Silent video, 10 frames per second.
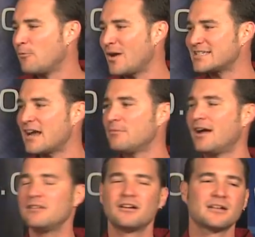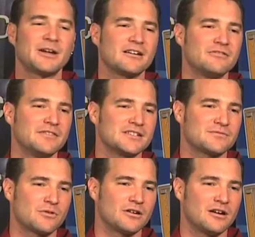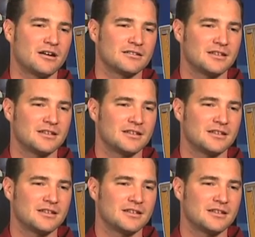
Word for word: Wes, how, how long am I going to run this for on a